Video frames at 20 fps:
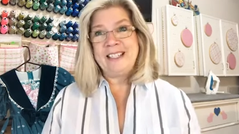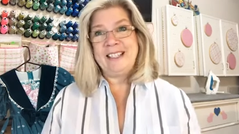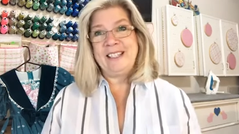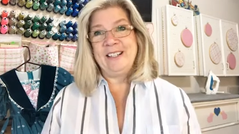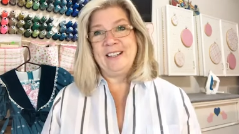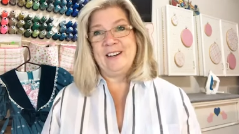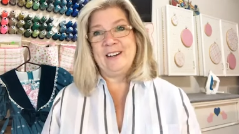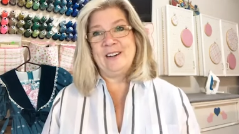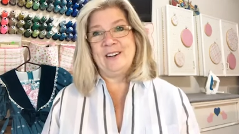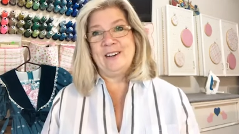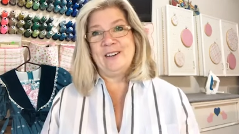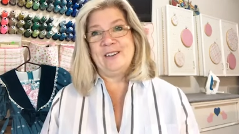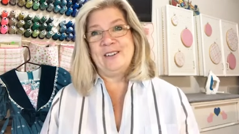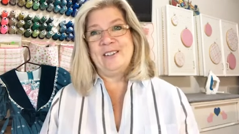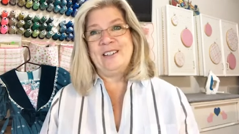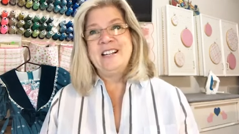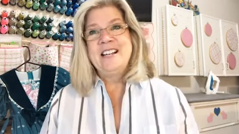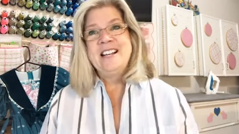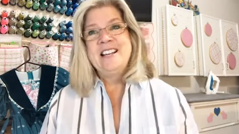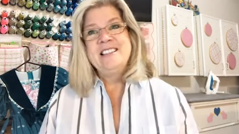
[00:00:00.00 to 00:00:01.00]

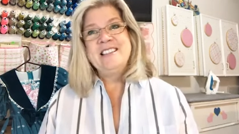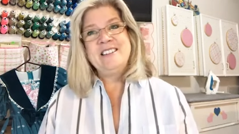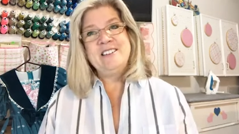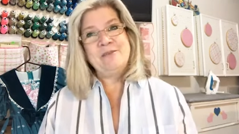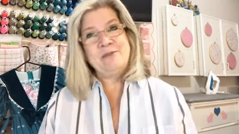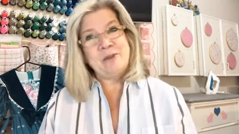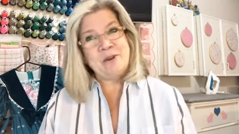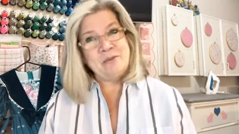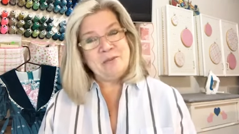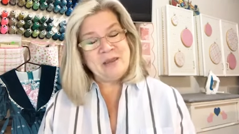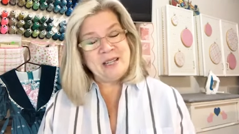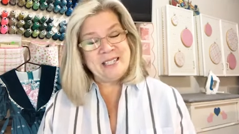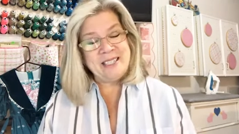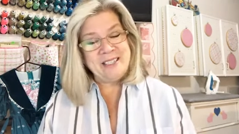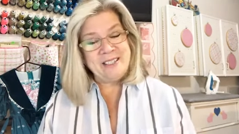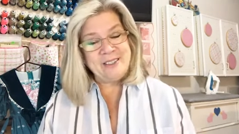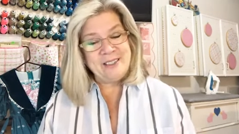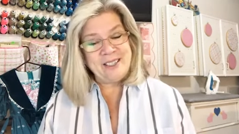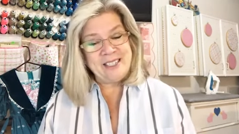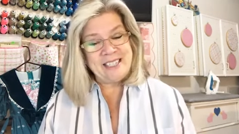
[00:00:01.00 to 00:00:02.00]
So there won't be a
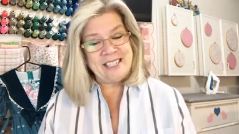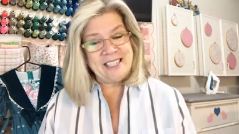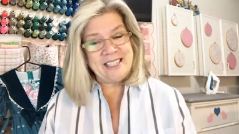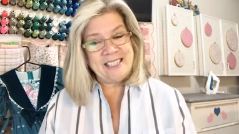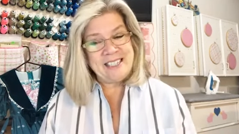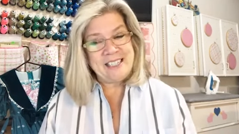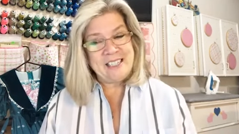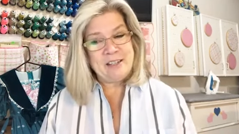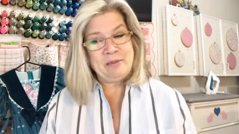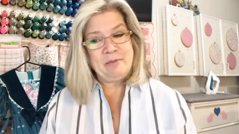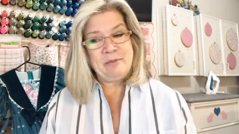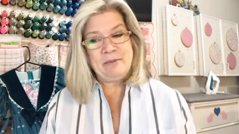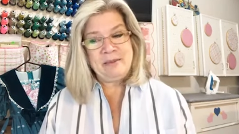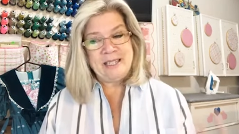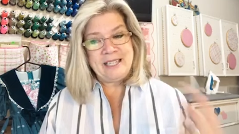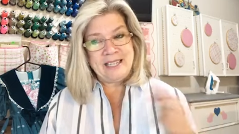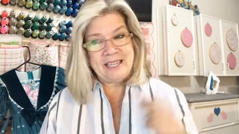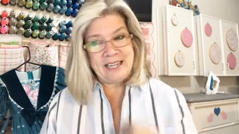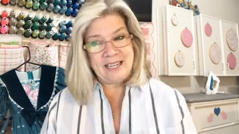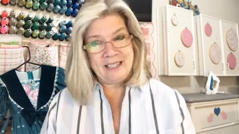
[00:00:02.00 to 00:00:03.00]
Tuesday's tip
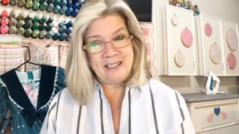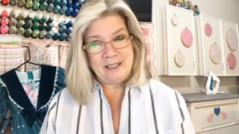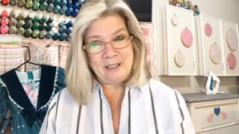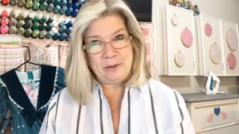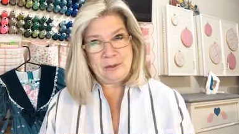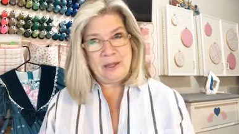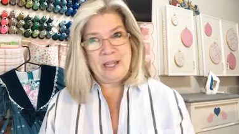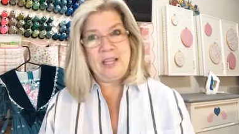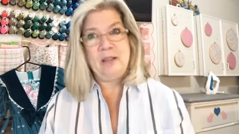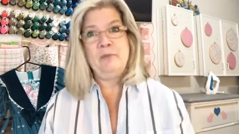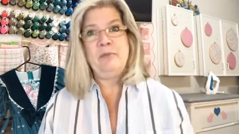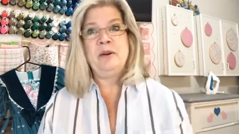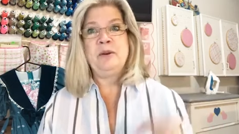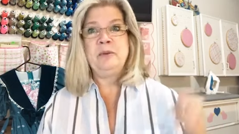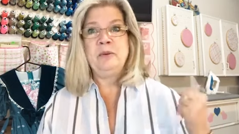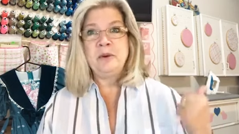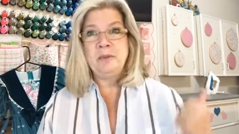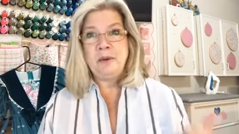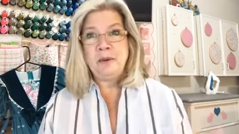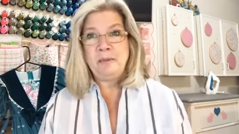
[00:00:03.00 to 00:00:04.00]
next week,
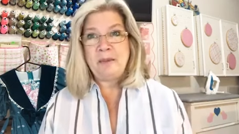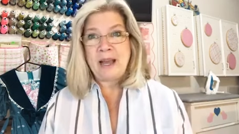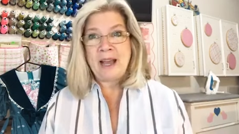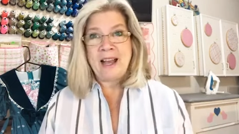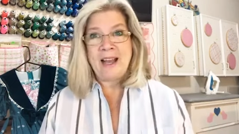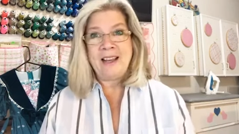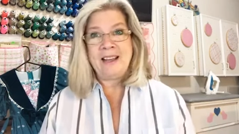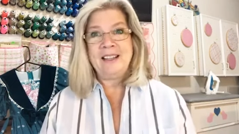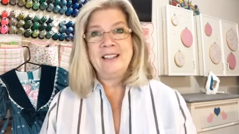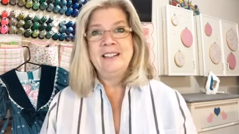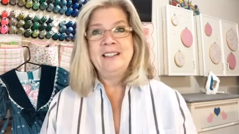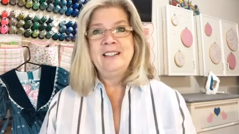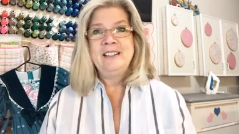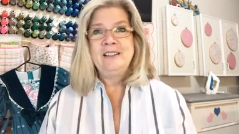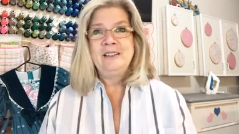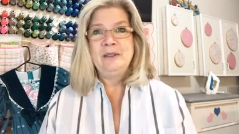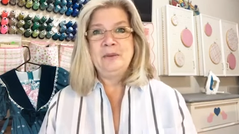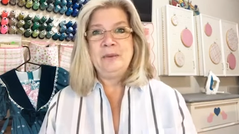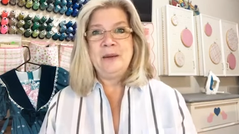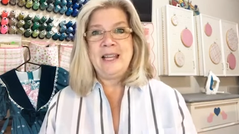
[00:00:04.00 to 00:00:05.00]
but we'll be back
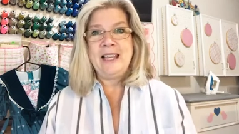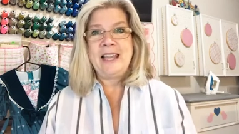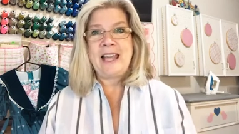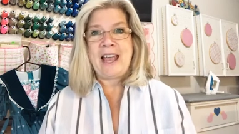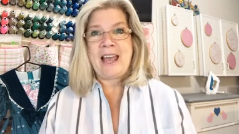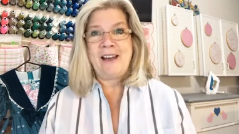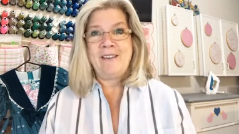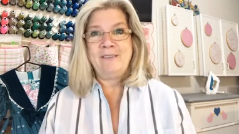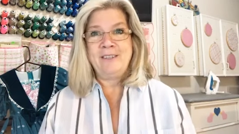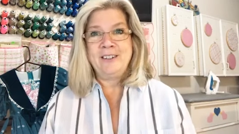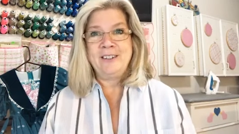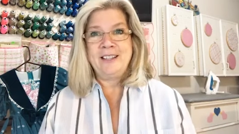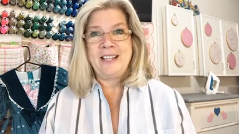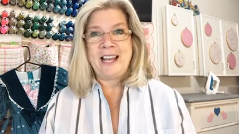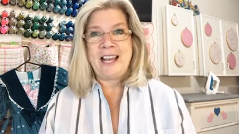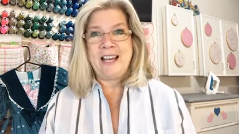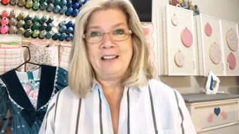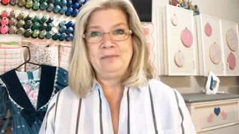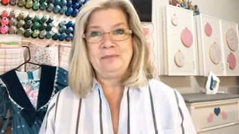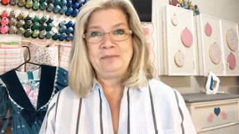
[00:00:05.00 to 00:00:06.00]
the week after
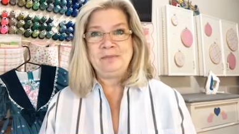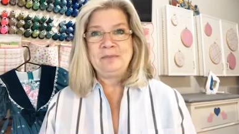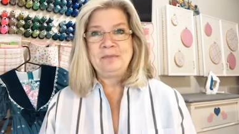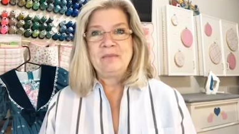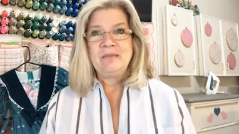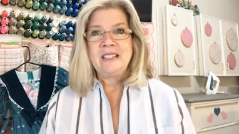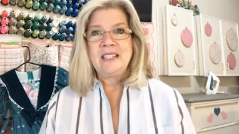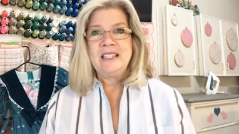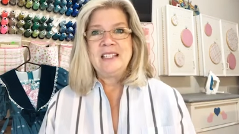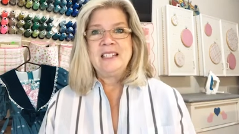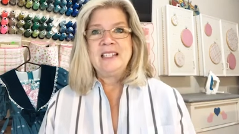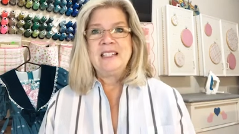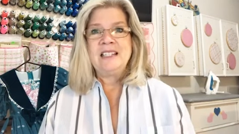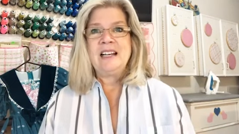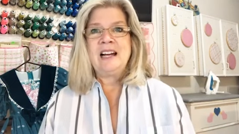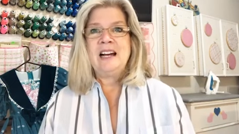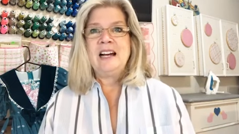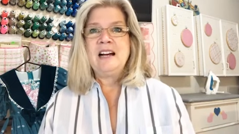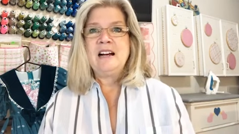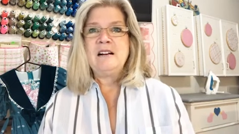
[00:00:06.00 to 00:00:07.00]
that.
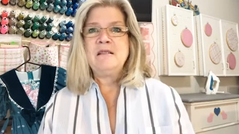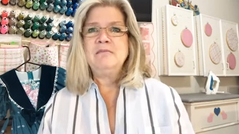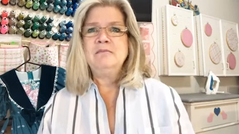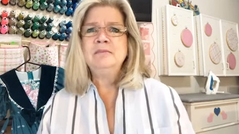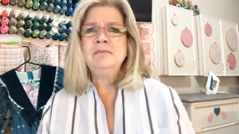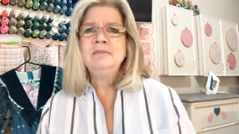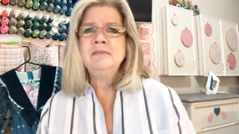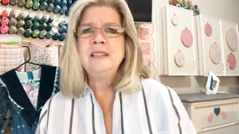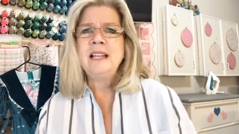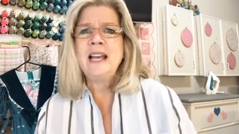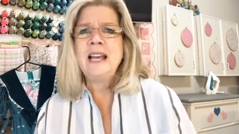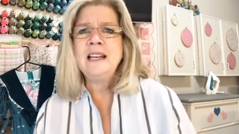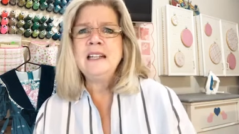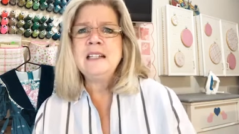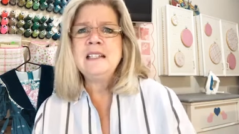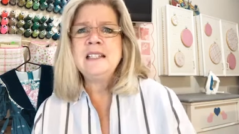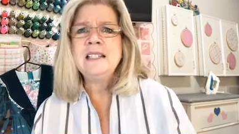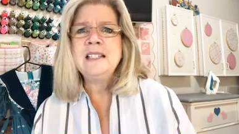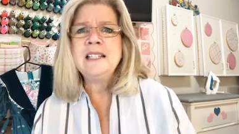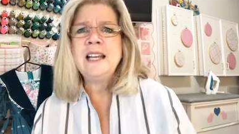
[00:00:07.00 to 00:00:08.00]
Um,
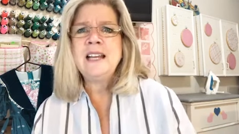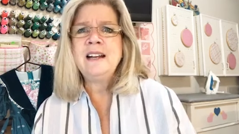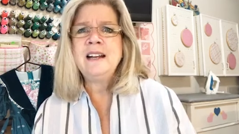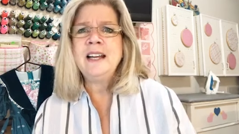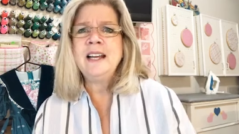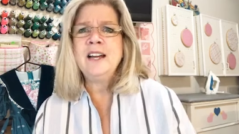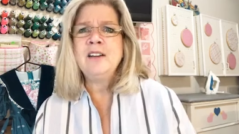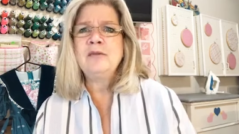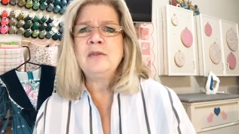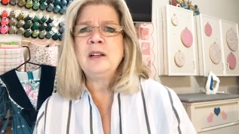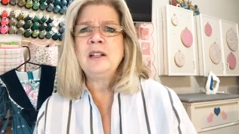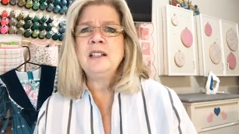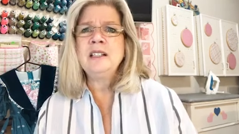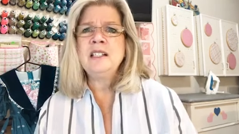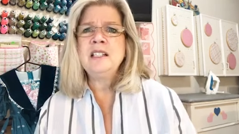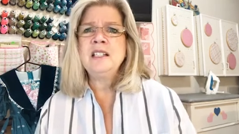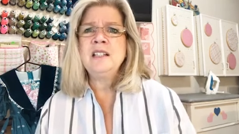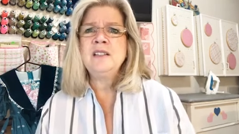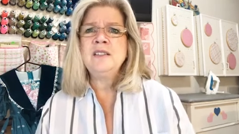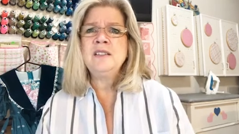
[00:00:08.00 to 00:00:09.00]
Anna is saying, I have
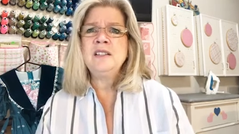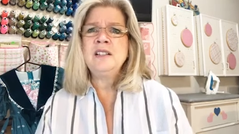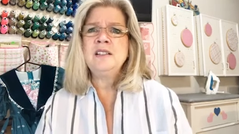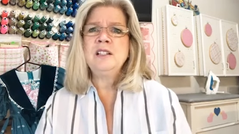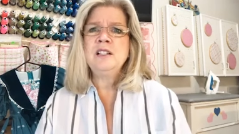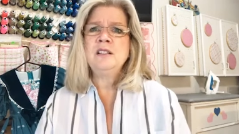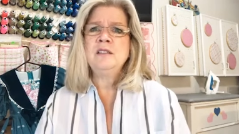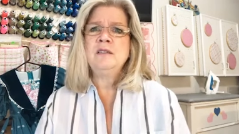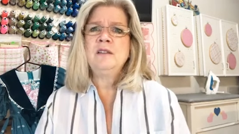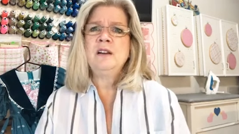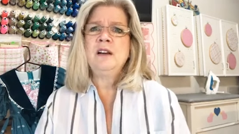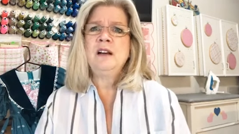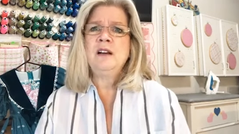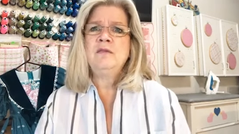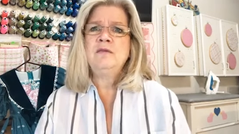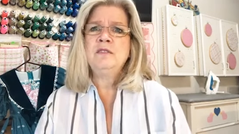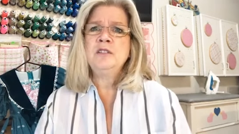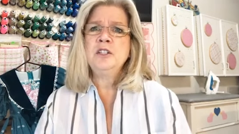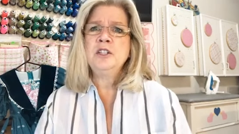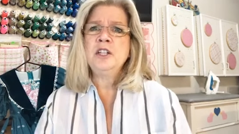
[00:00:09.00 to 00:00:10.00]
relatives in
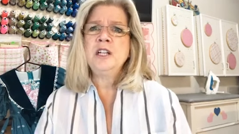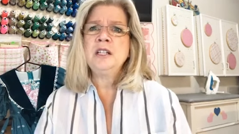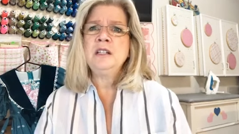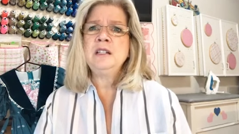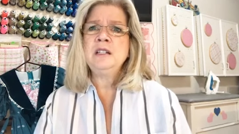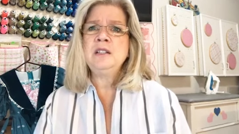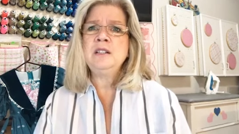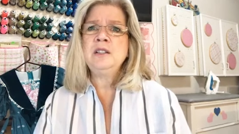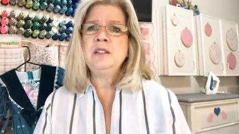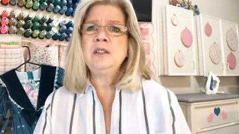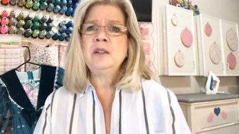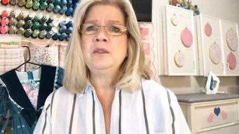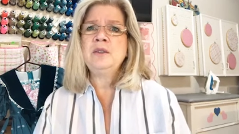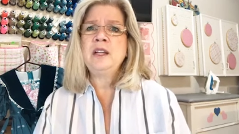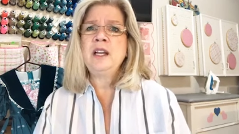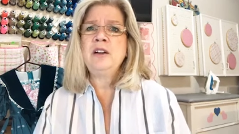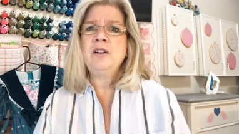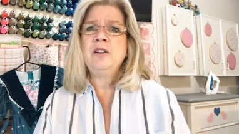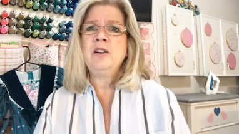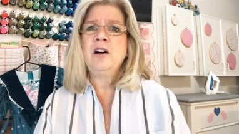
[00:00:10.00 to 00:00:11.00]
uh, Virginia, so
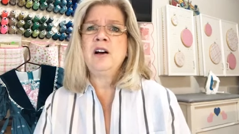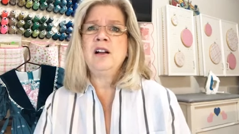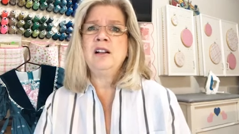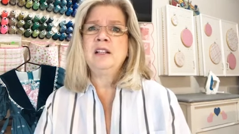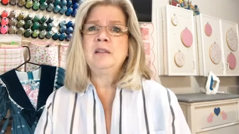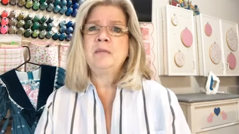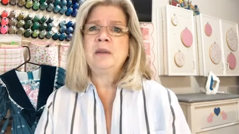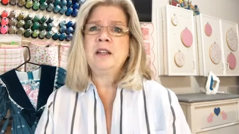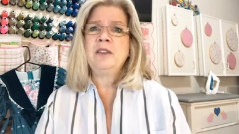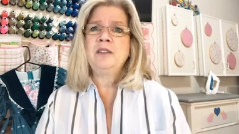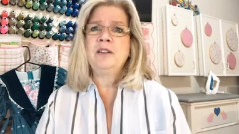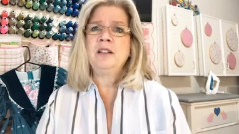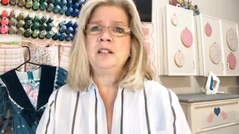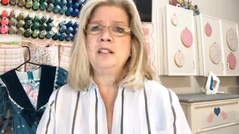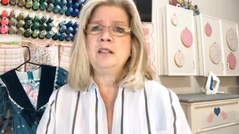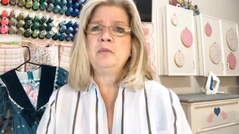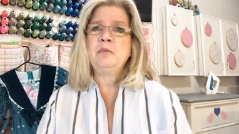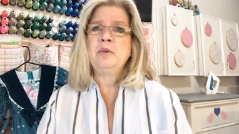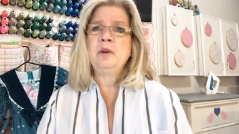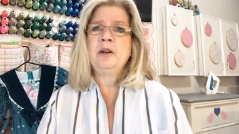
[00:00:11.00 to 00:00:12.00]
they are all in my
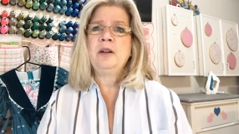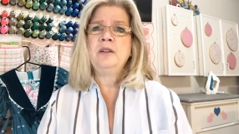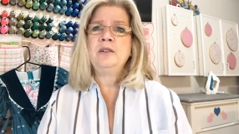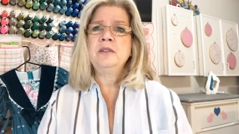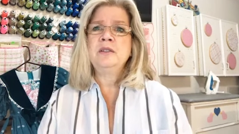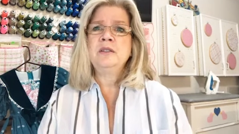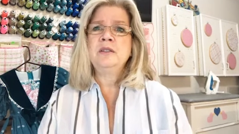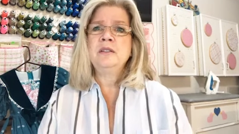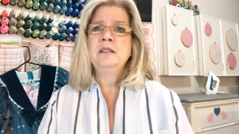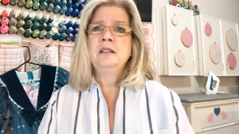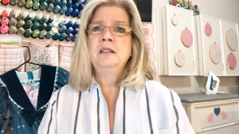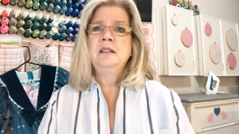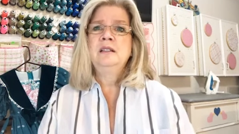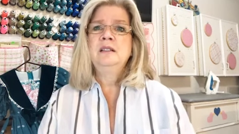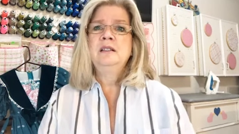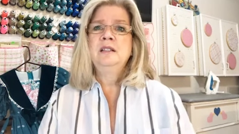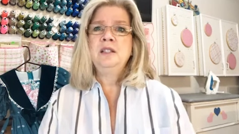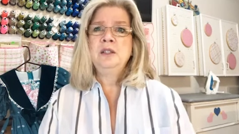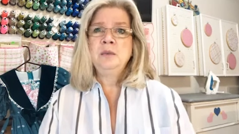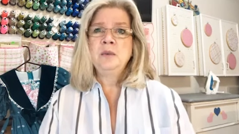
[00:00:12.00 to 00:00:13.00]
thoughts and prayers.
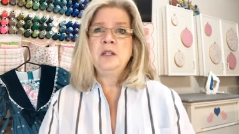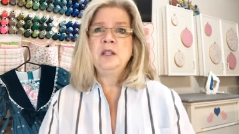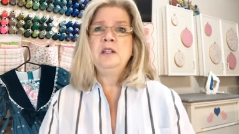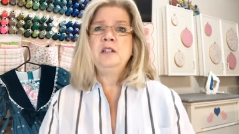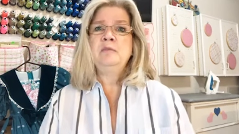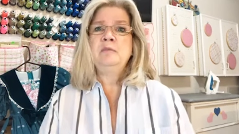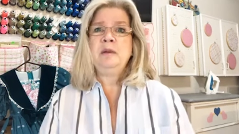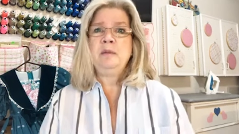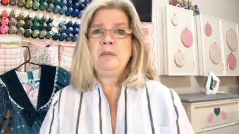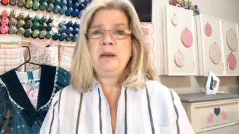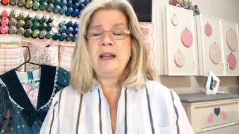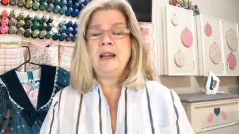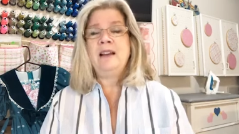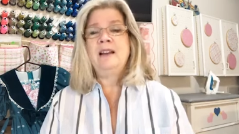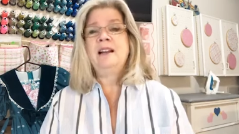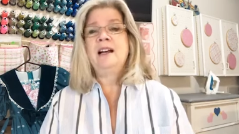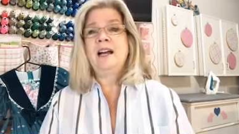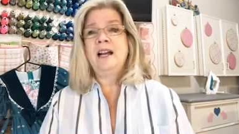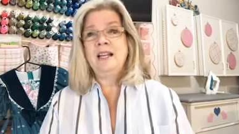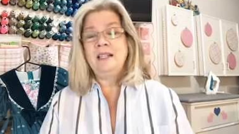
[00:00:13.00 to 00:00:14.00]
This one could be
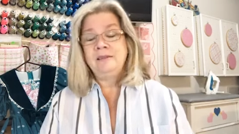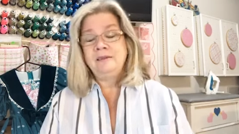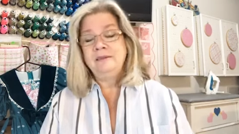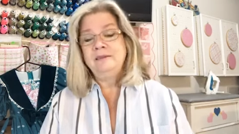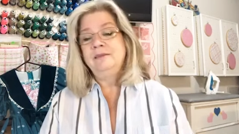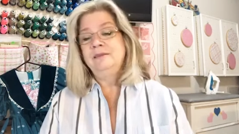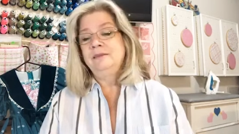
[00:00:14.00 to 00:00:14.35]
bad. I,